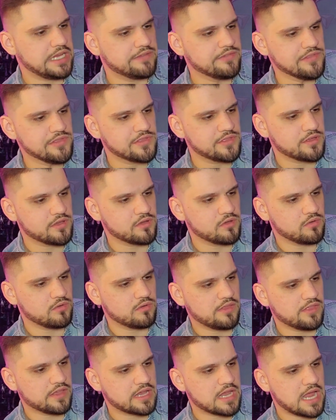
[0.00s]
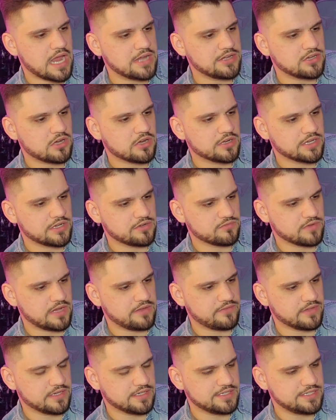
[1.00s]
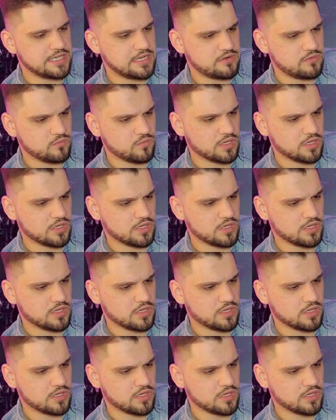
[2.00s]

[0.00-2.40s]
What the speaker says: Even though the kind-hearted Raven didn't